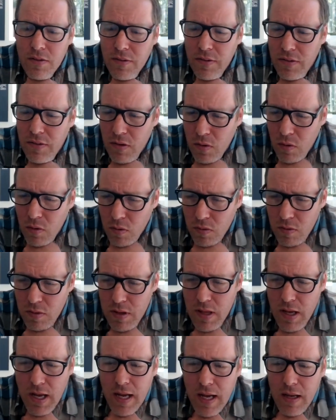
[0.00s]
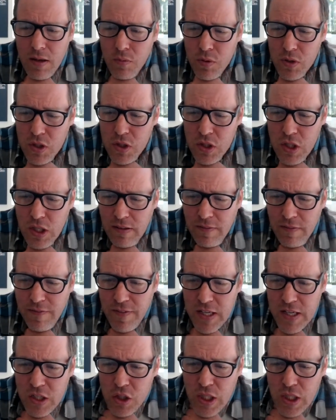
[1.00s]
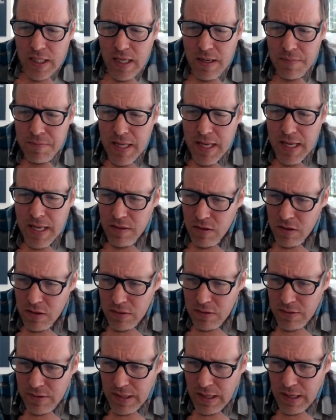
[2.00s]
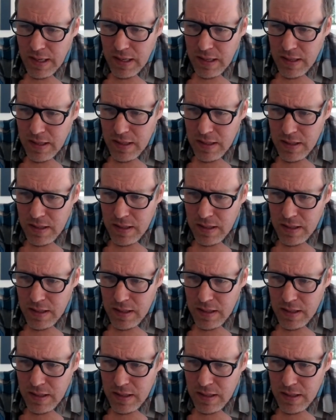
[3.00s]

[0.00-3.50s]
so uh, we're just finishing up now. There's uh,